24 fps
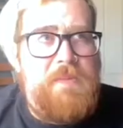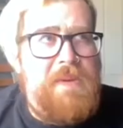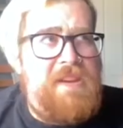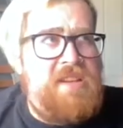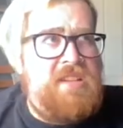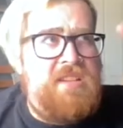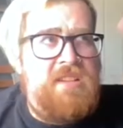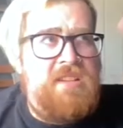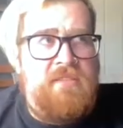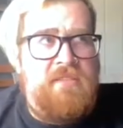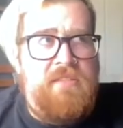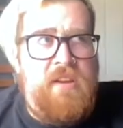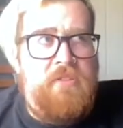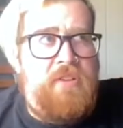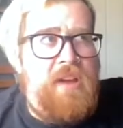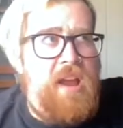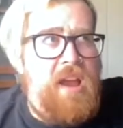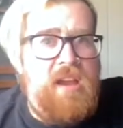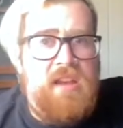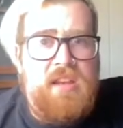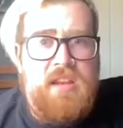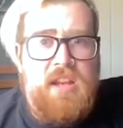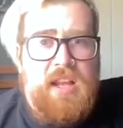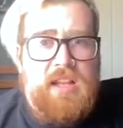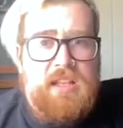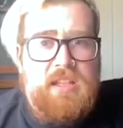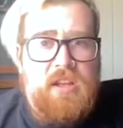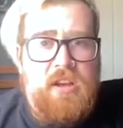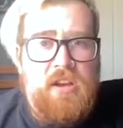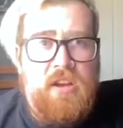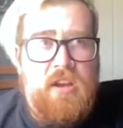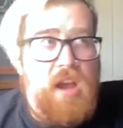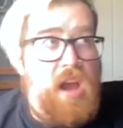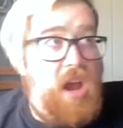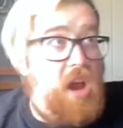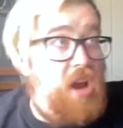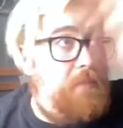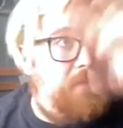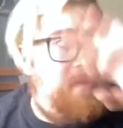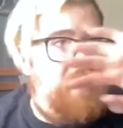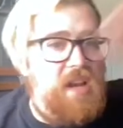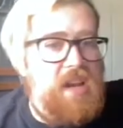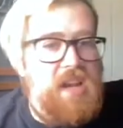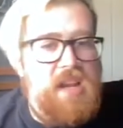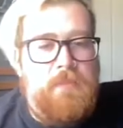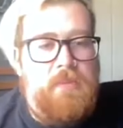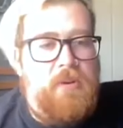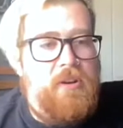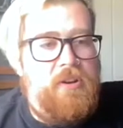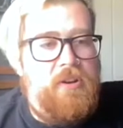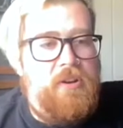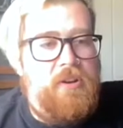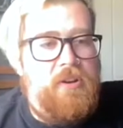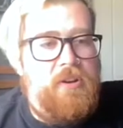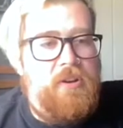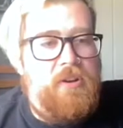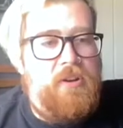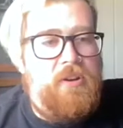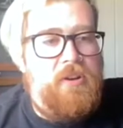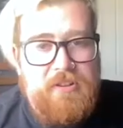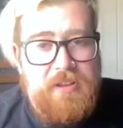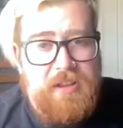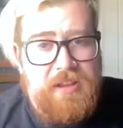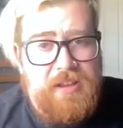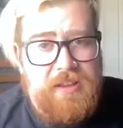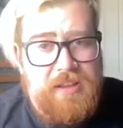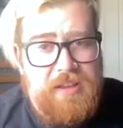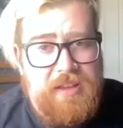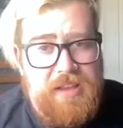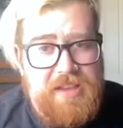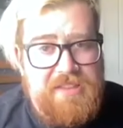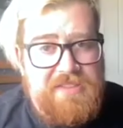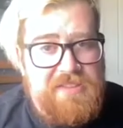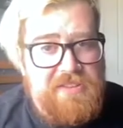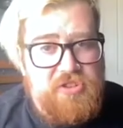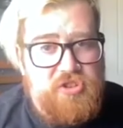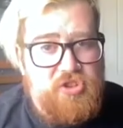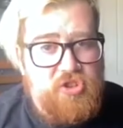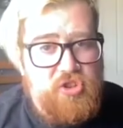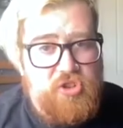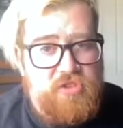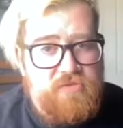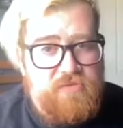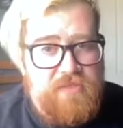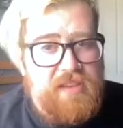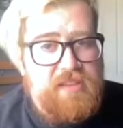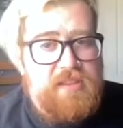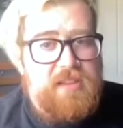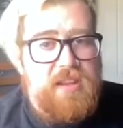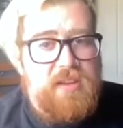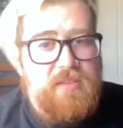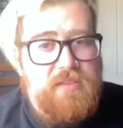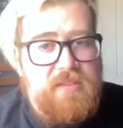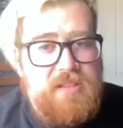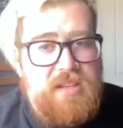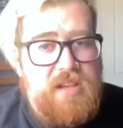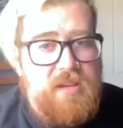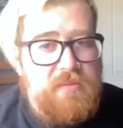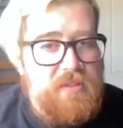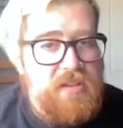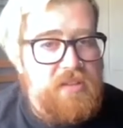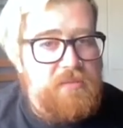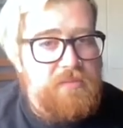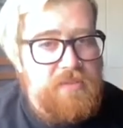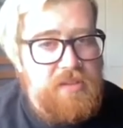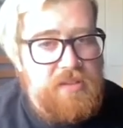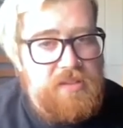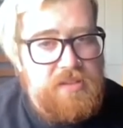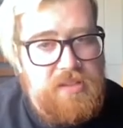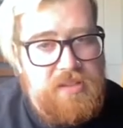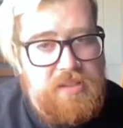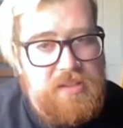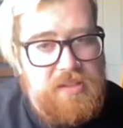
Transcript: especially around Grand Canal Dock, are completely bought up. They're just rented out as Airbnbs.